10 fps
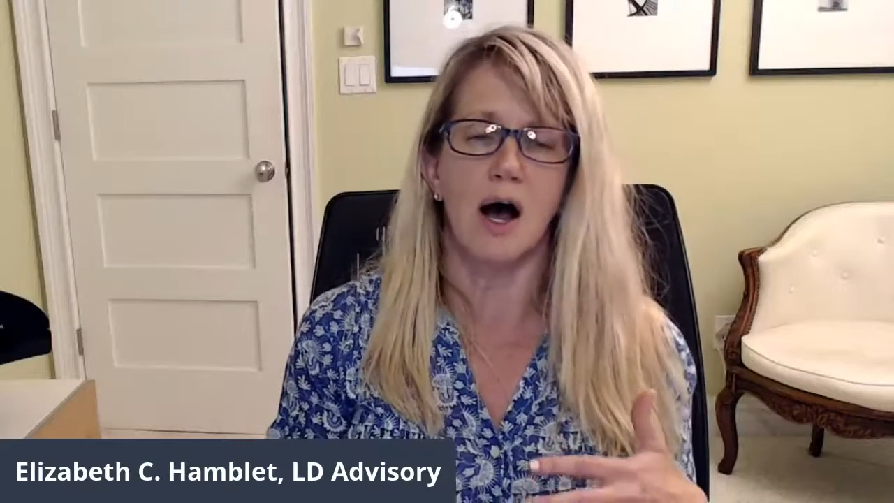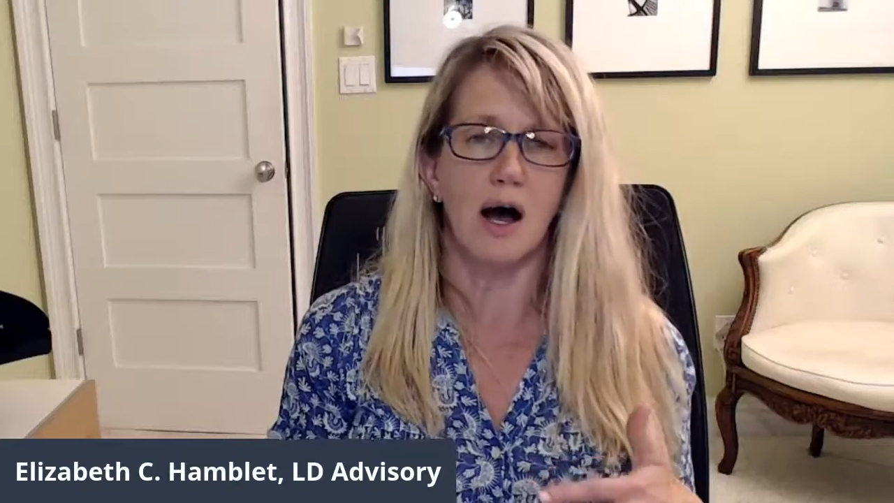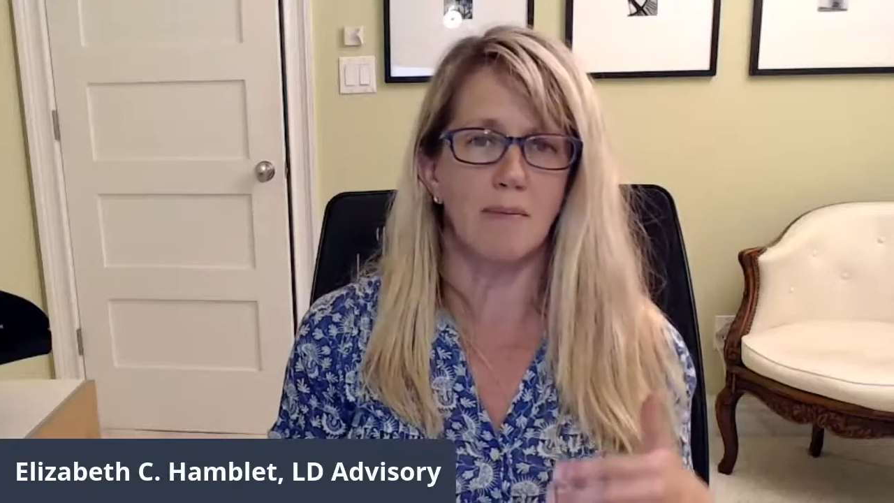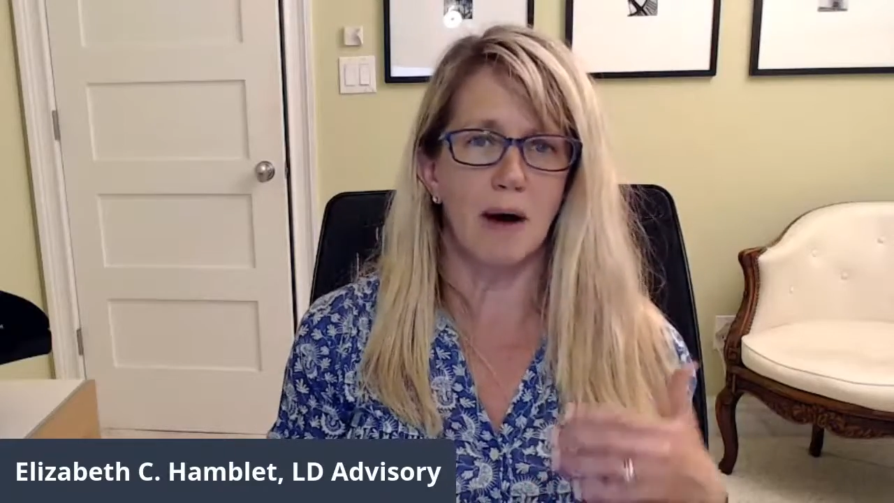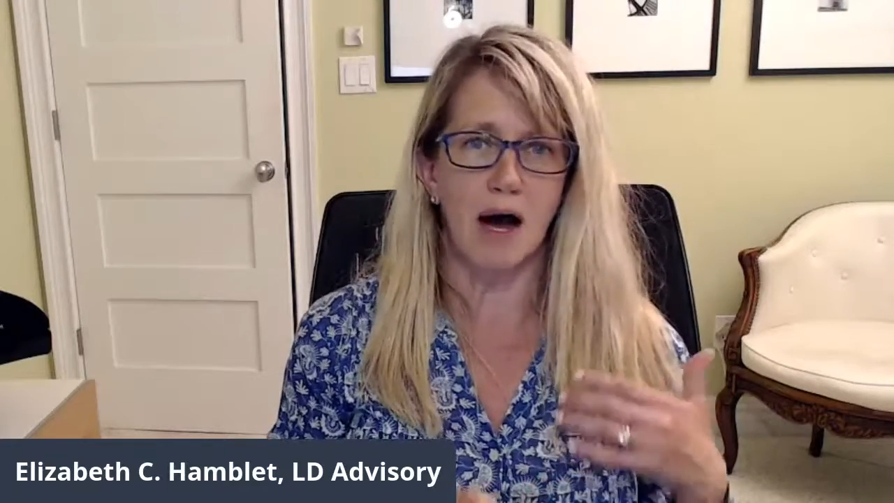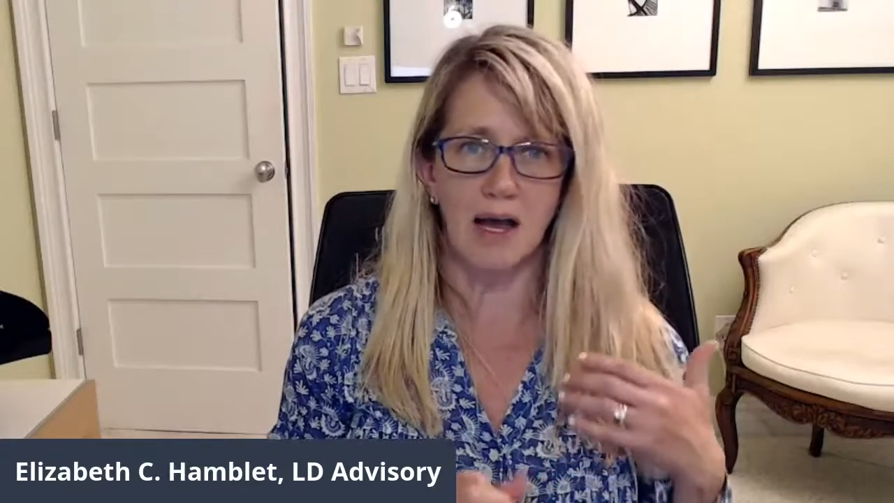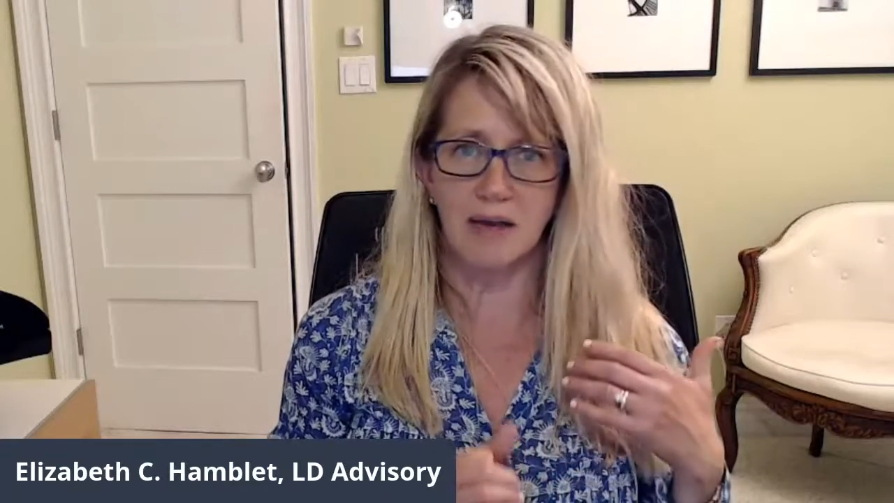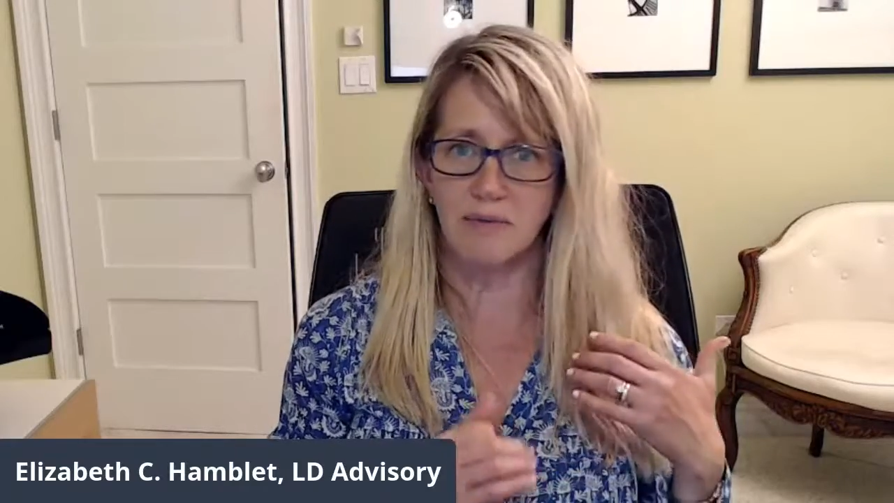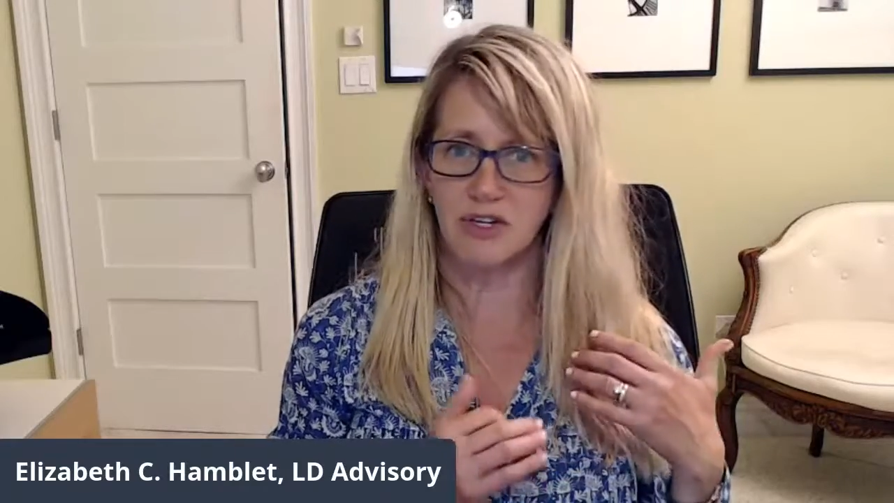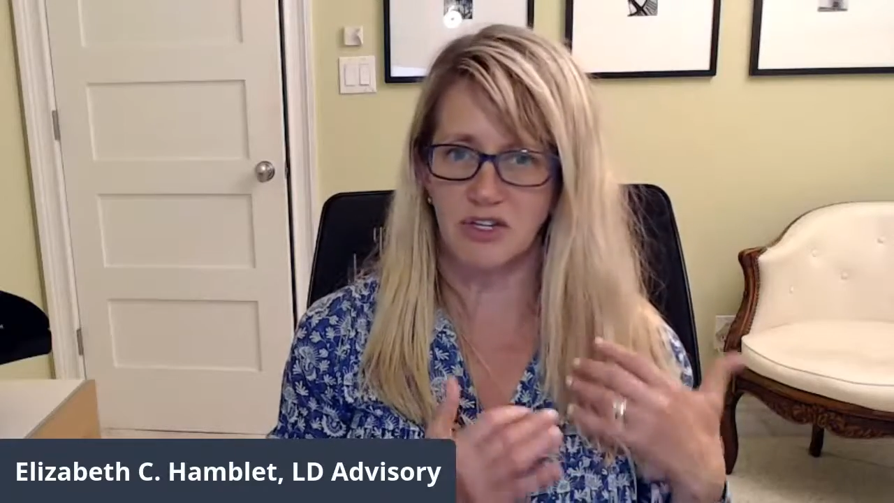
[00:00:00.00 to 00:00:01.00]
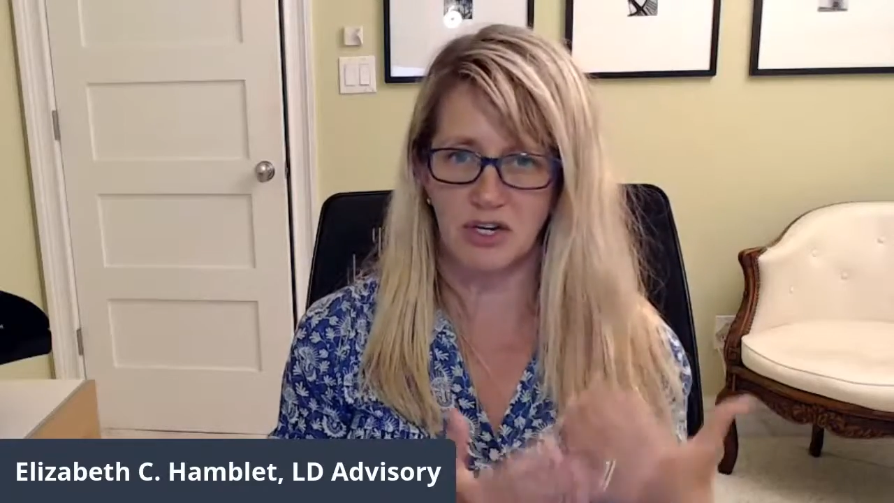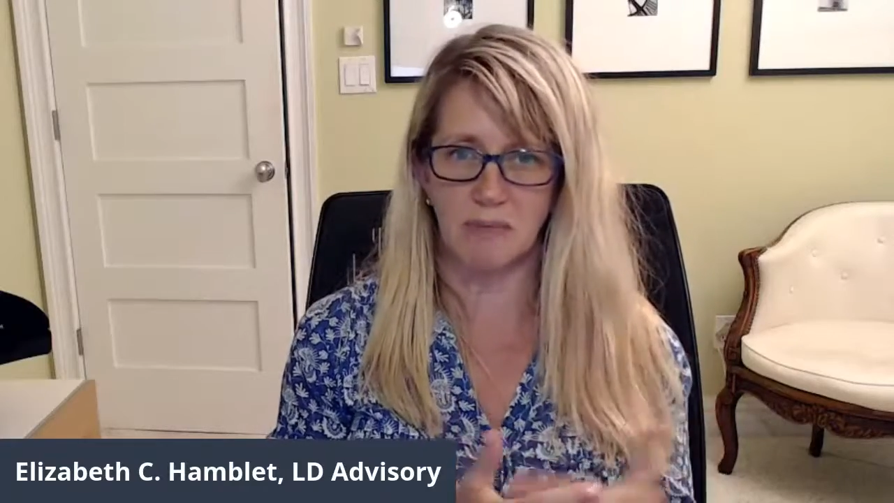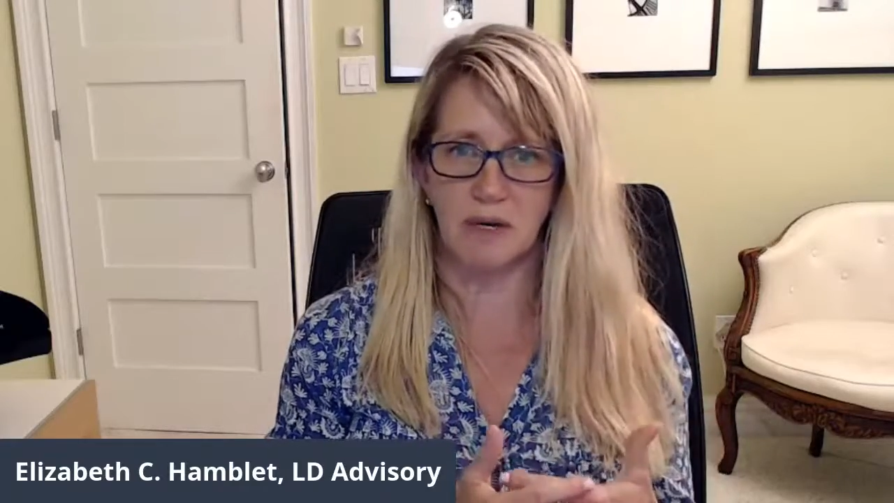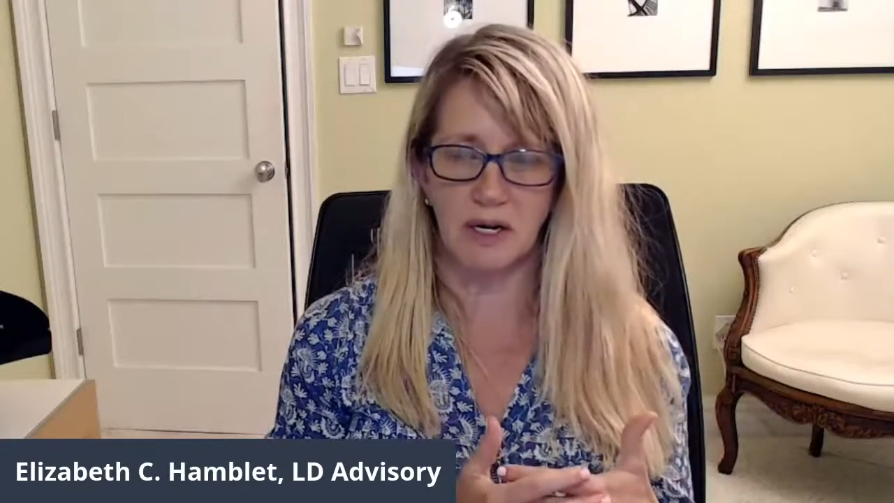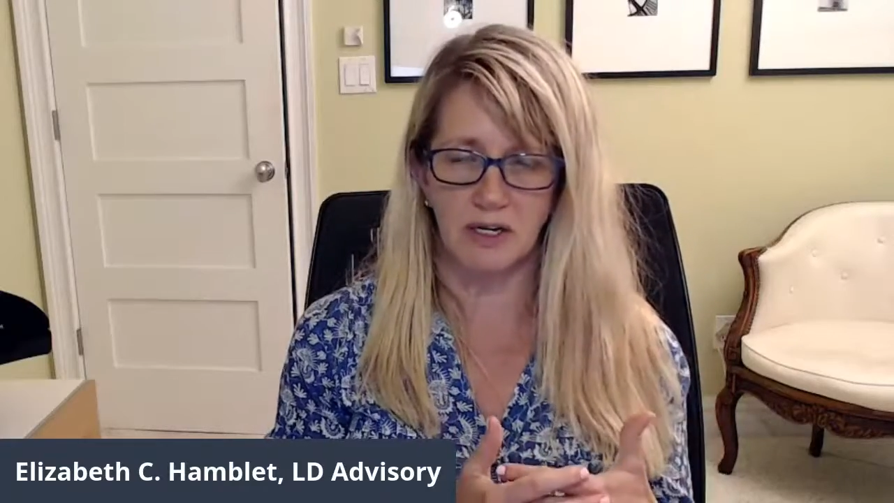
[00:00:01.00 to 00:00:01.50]
I am just
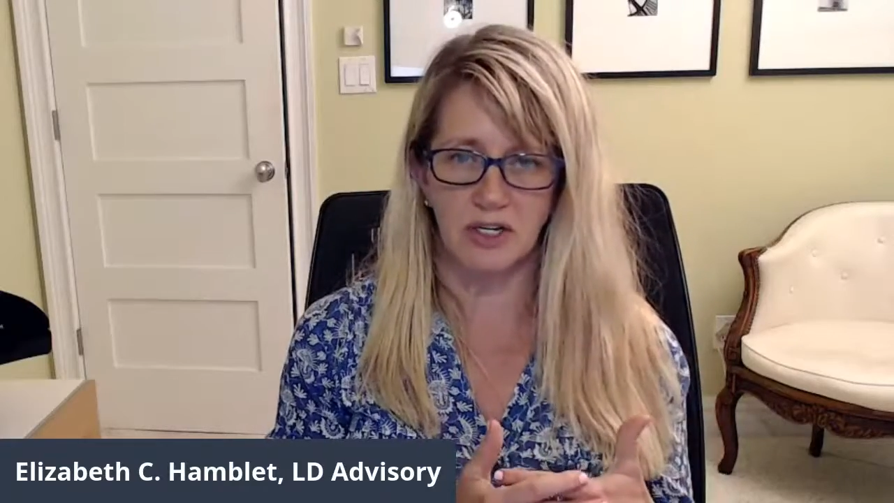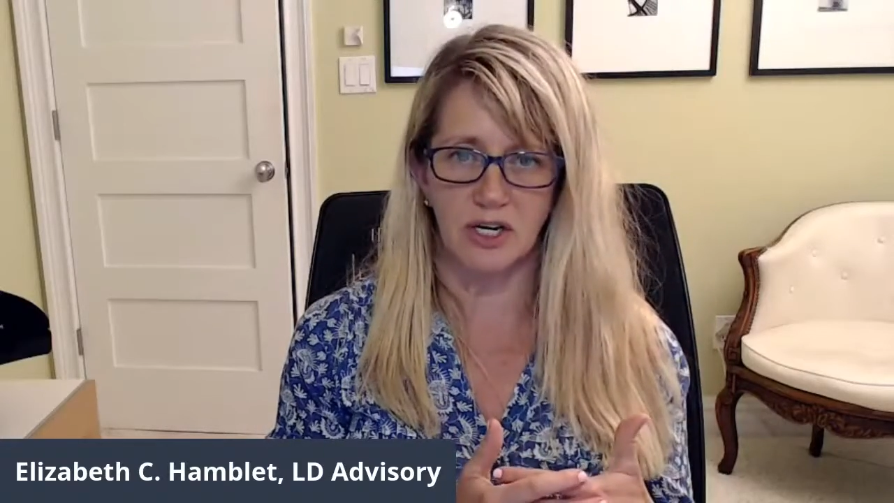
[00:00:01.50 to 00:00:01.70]
jumping on to